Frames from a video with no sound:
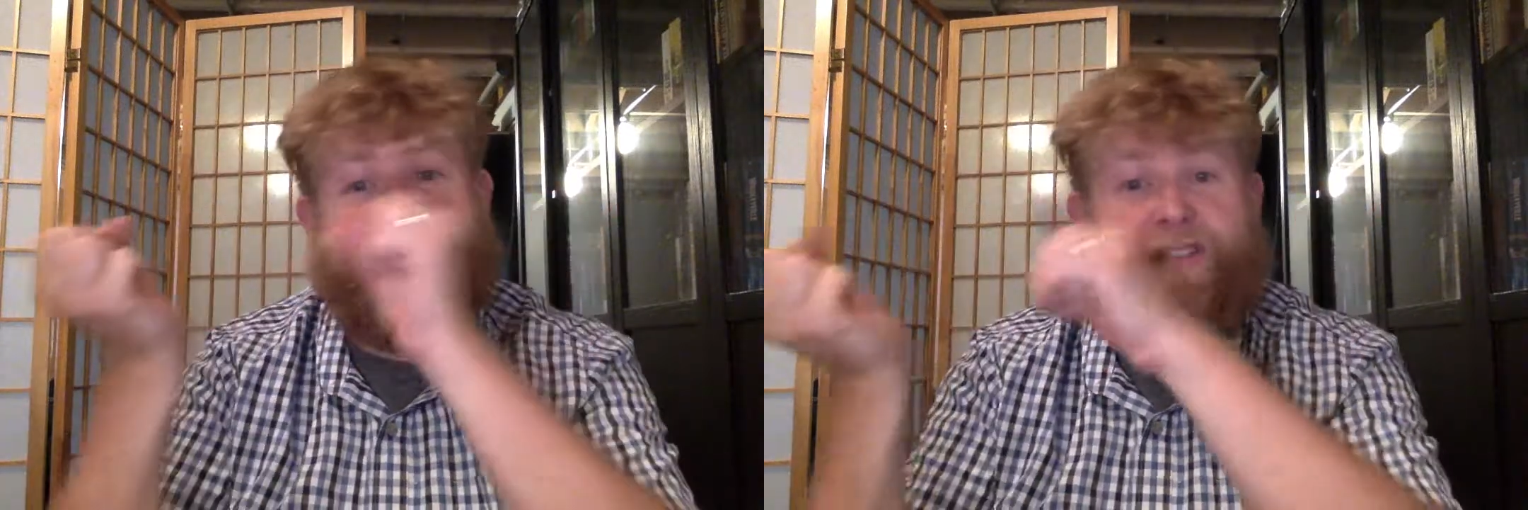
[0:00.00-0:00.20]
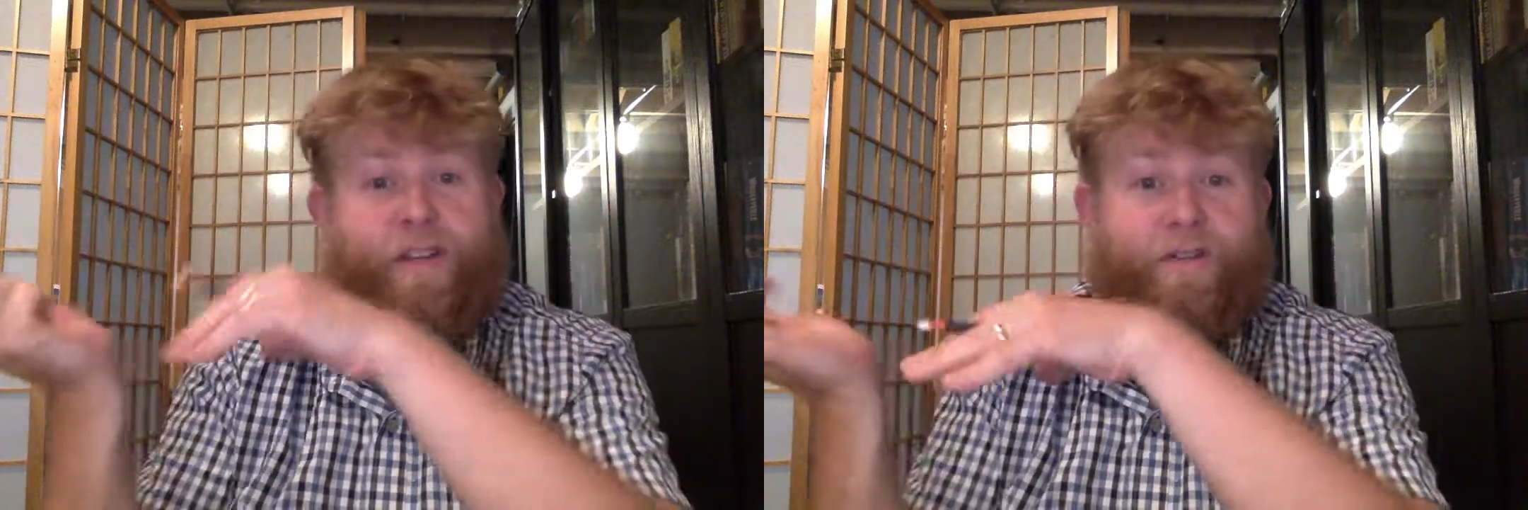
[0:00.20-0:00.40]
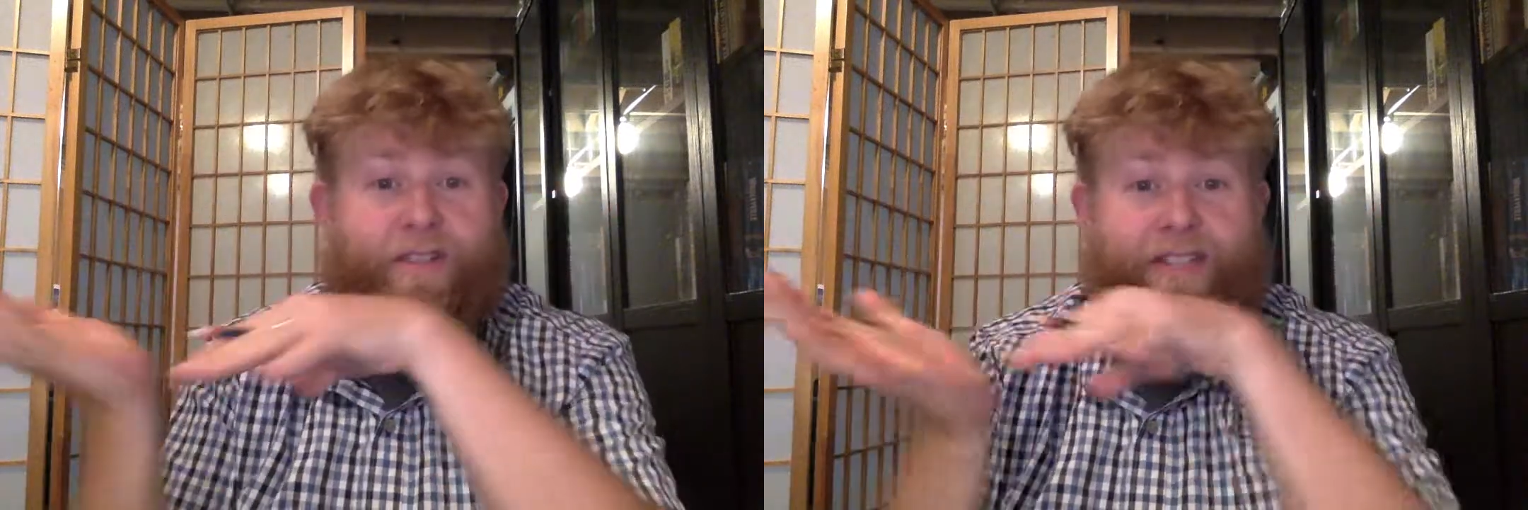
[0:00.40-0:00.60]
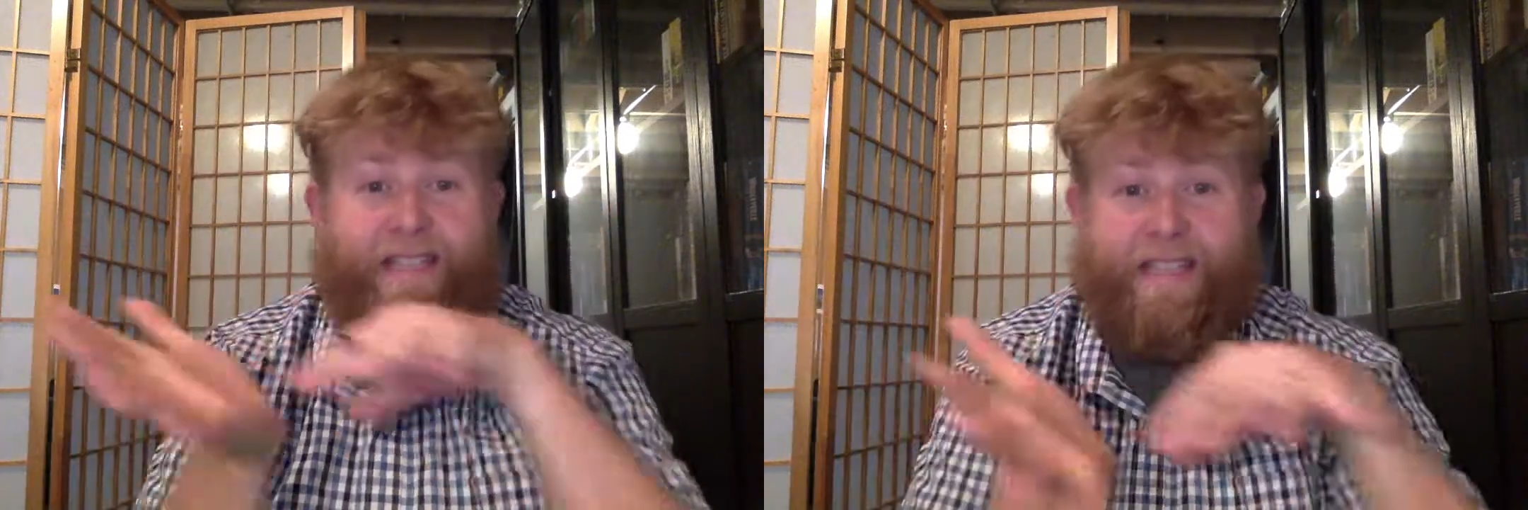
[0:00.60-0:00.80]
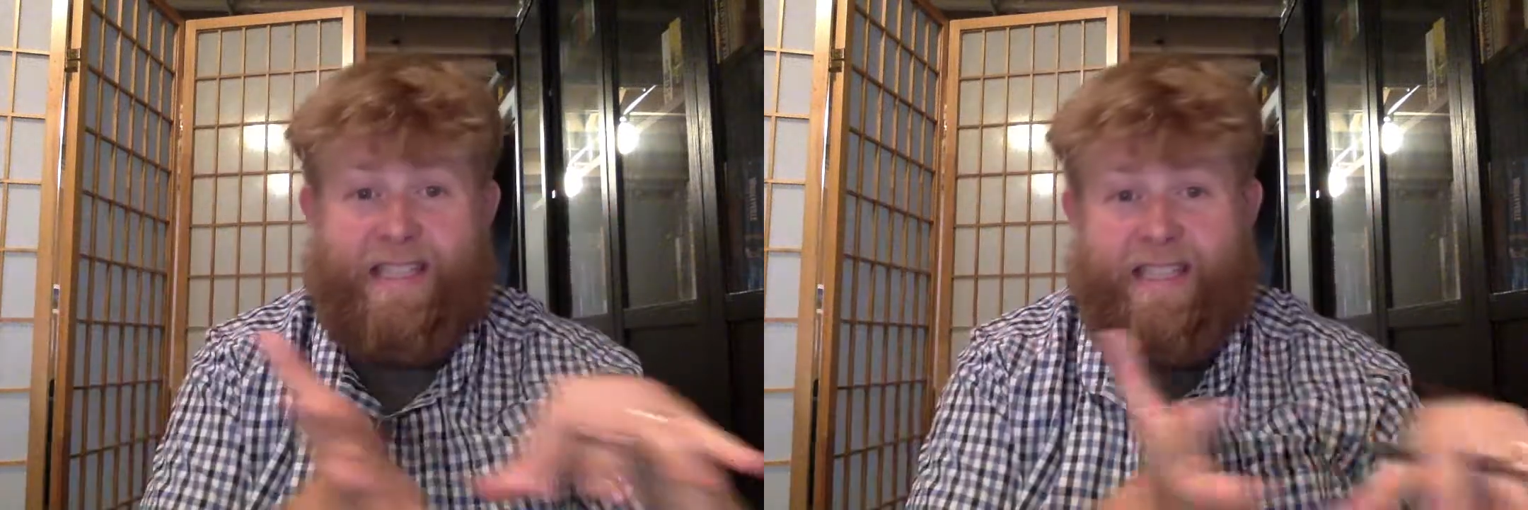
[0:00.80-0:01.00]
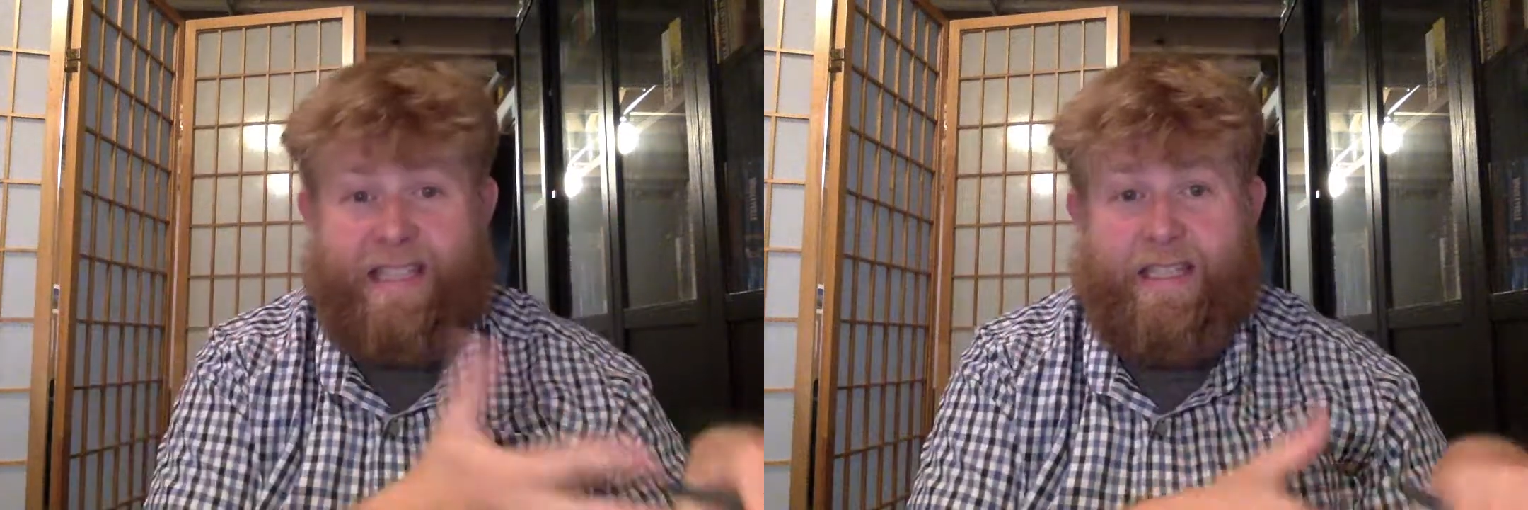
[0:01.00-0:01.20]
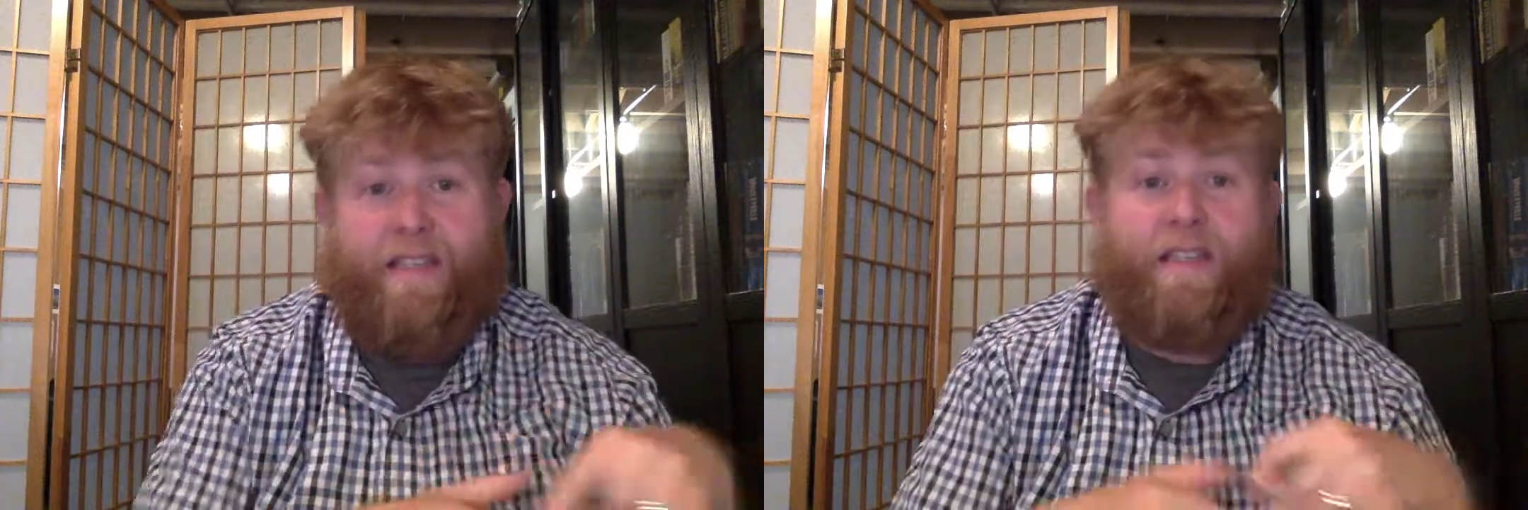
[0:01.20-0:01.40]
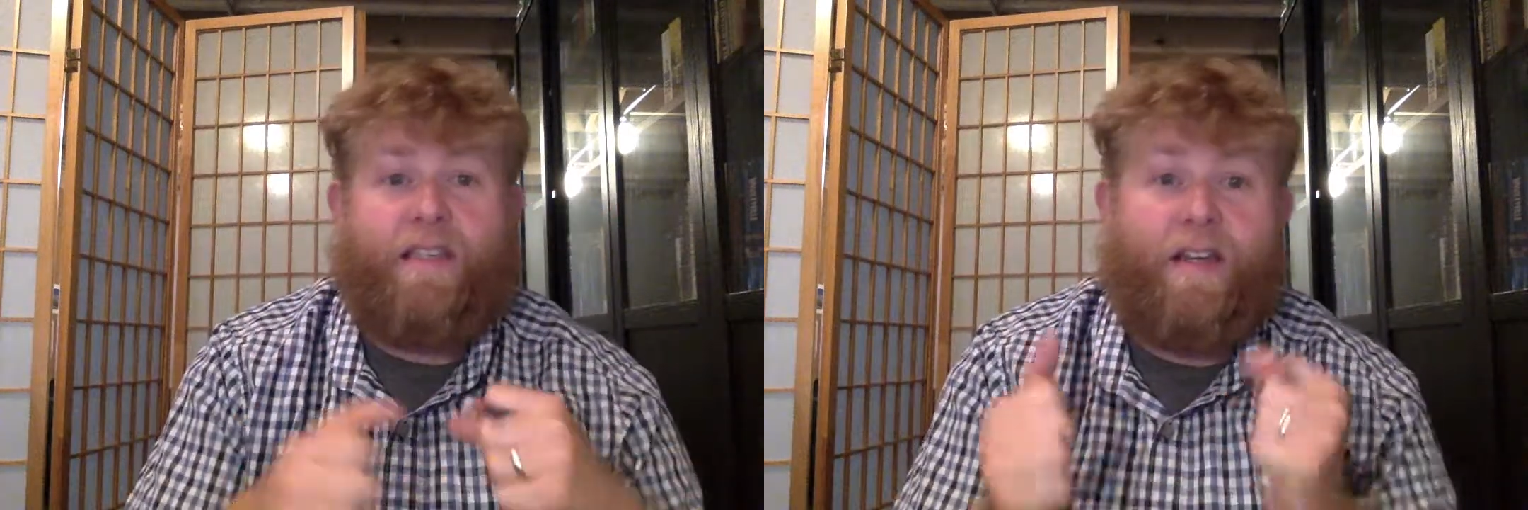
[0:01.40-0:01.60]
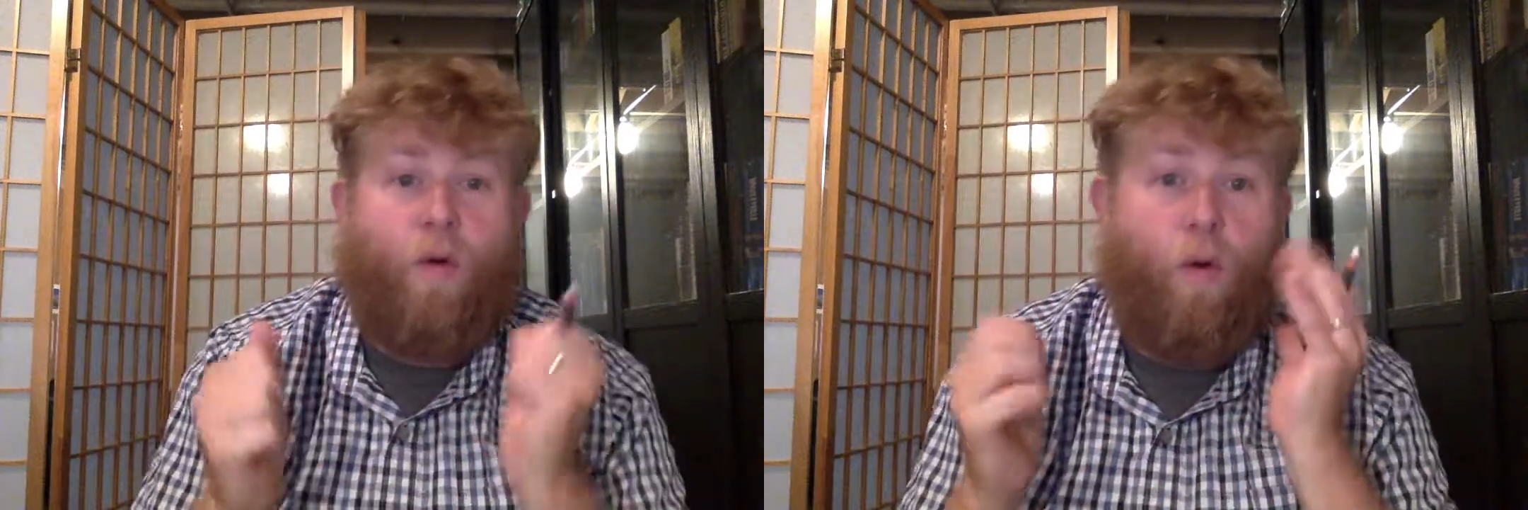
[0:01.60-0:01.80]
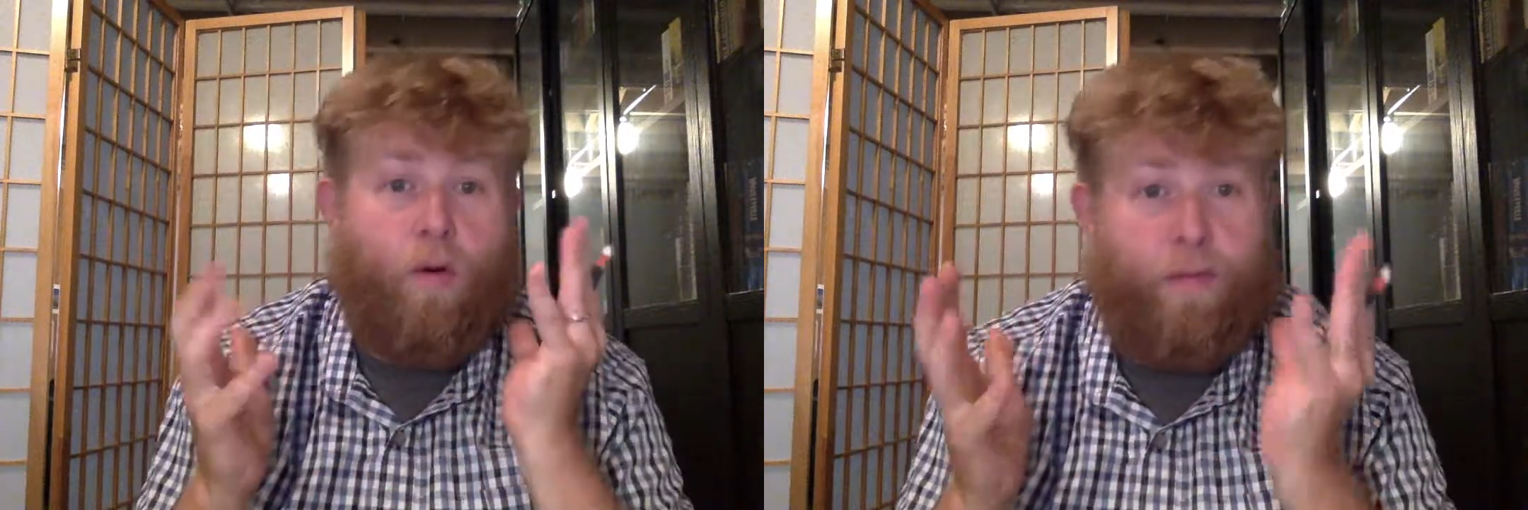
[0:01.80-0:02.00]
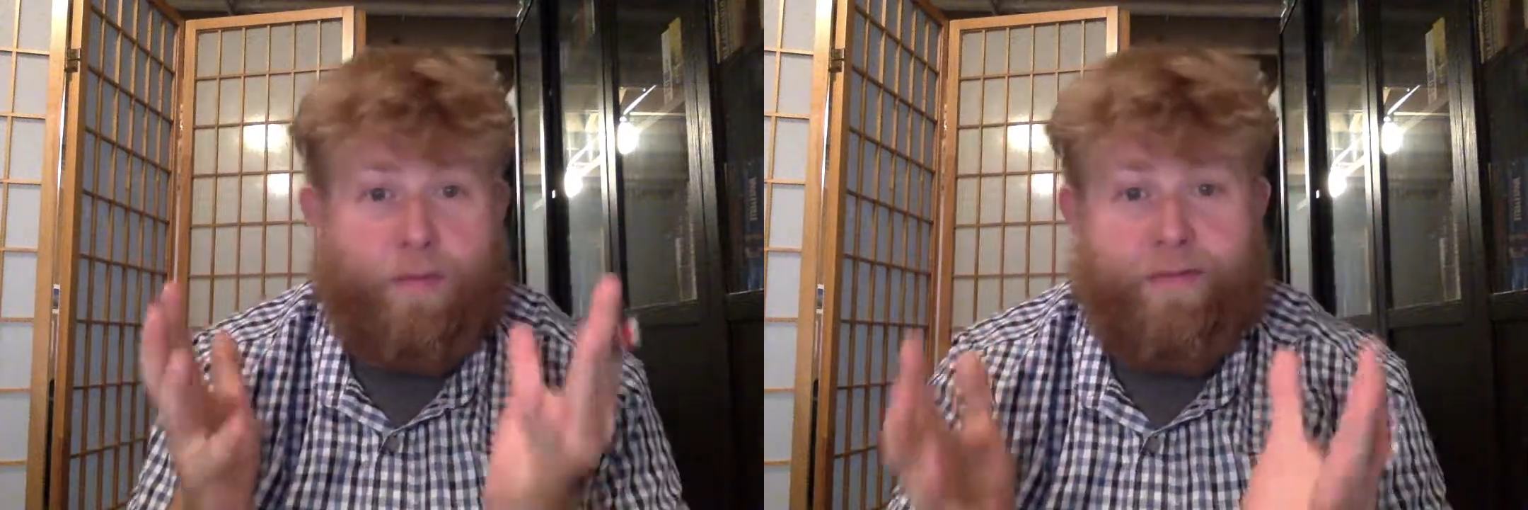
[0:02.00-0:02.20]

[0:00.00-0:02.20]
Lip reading: there's disease and horrible